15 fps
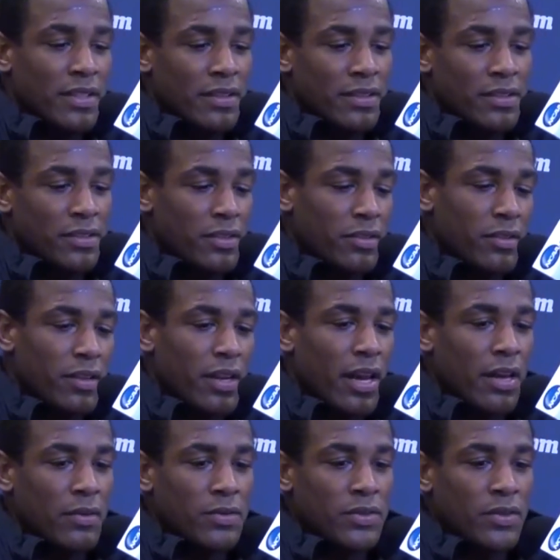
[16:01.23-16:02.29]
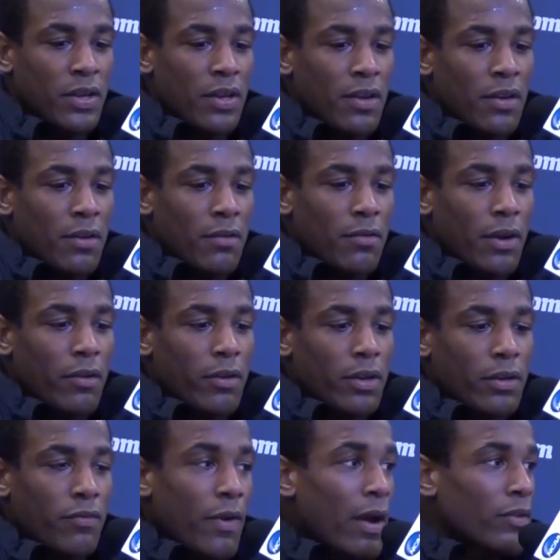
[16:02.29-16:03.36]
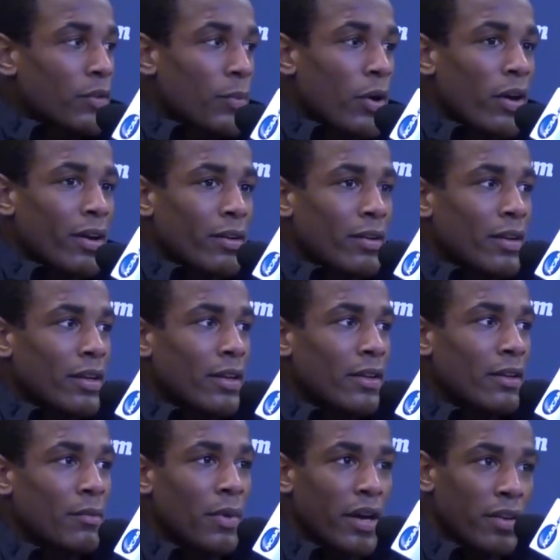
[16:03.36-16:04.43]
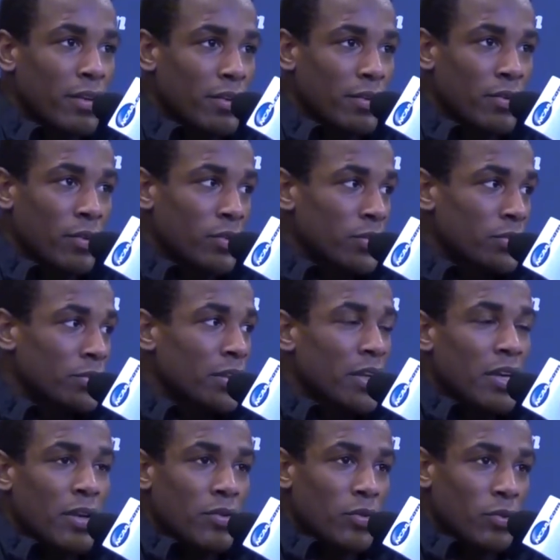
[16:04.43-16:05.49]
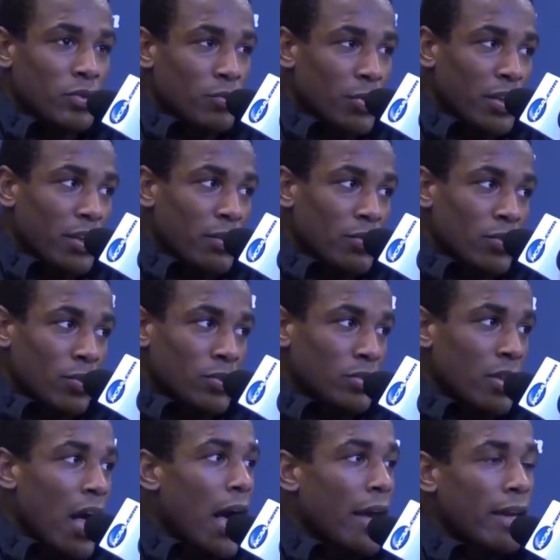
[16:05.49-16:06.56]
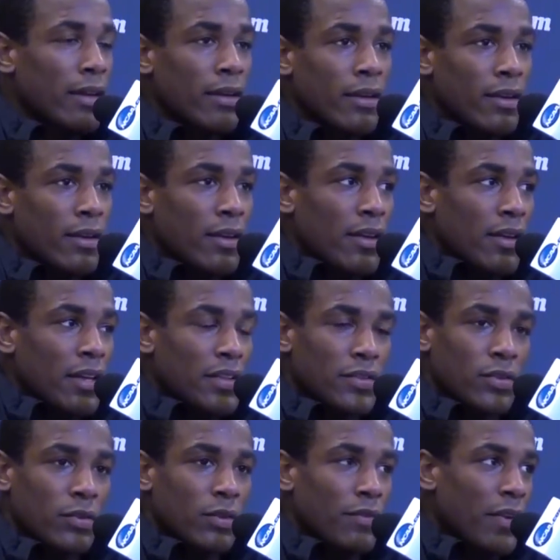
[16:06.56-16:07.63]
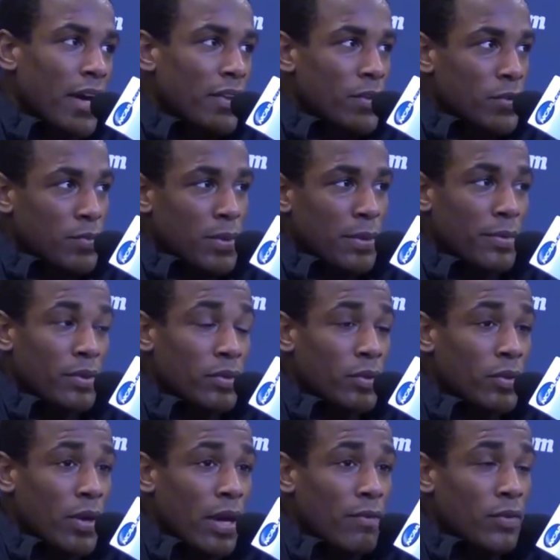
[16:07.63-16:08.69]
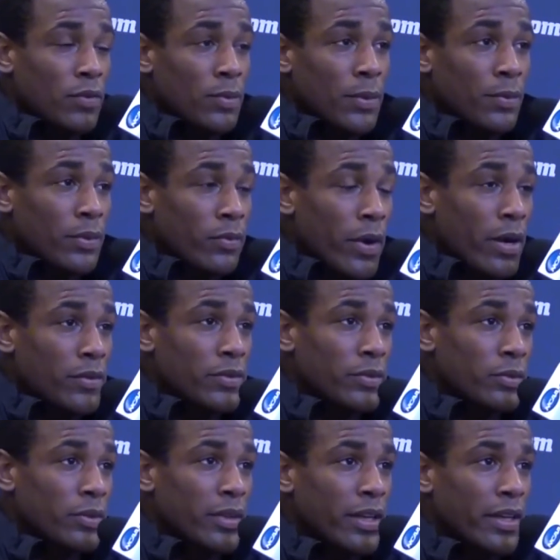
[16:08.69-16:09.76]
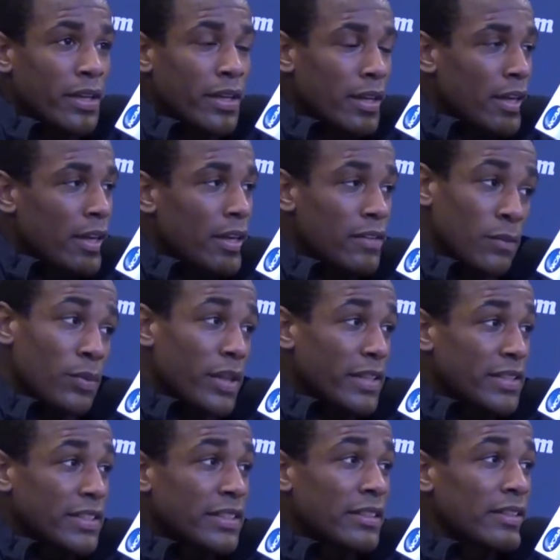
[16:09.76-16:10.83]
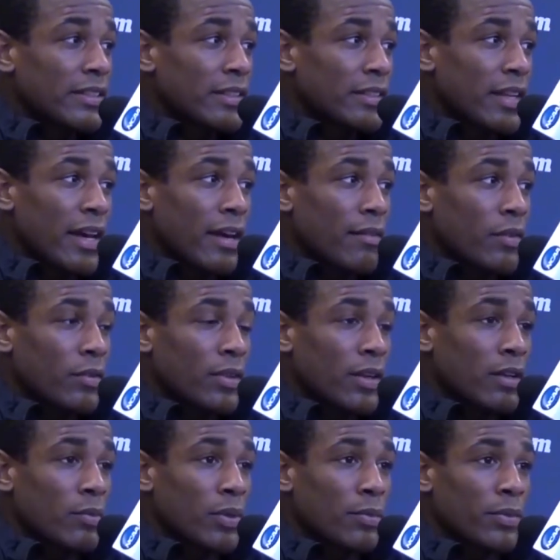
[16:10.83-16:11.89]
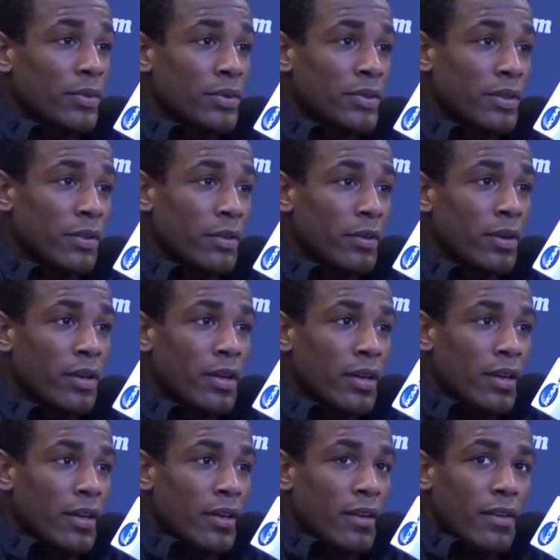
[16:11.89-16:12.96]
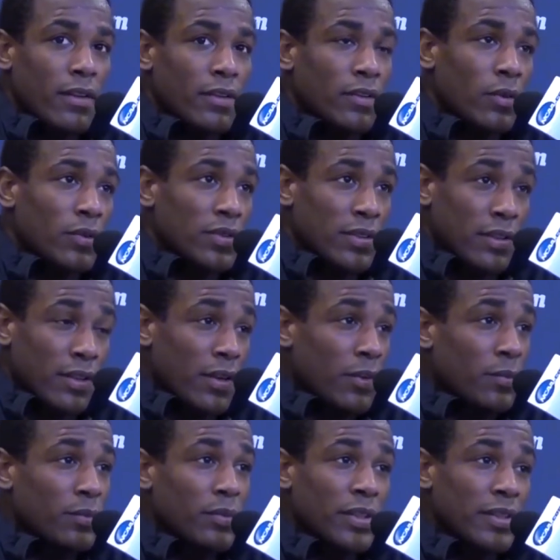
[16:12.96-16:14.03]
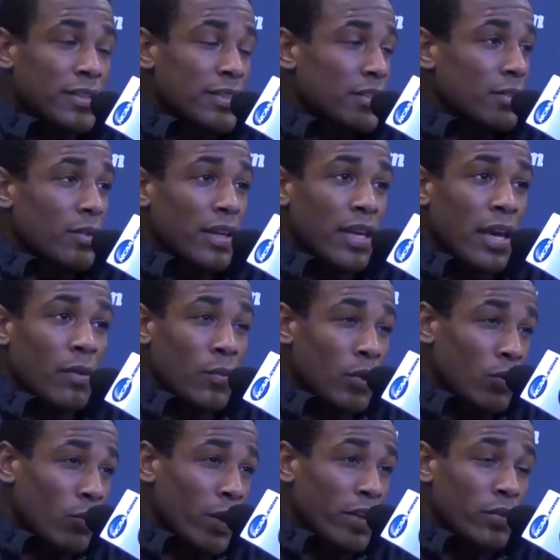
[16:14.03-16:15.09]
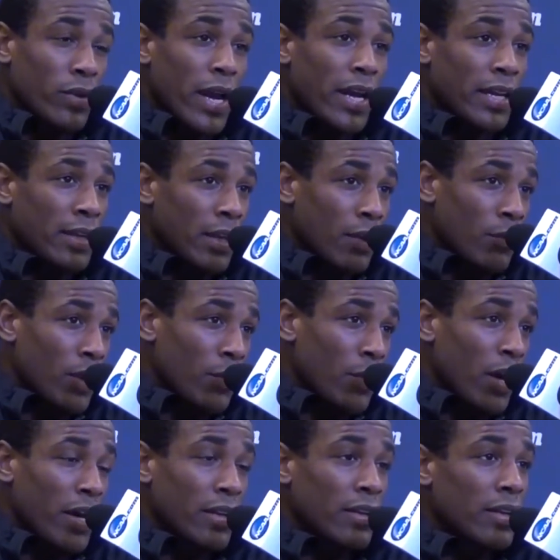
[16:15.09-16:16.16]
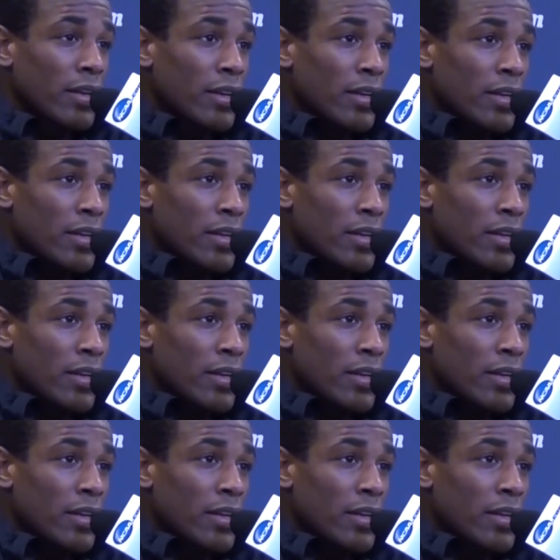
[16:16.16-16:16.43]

in this year that I was very frowned upon by the social media and social eye. And so to find those people, know you have those people around you, it's a blessing to have those kind of people. So this goes to them, because they kept me on the right track and kept my mind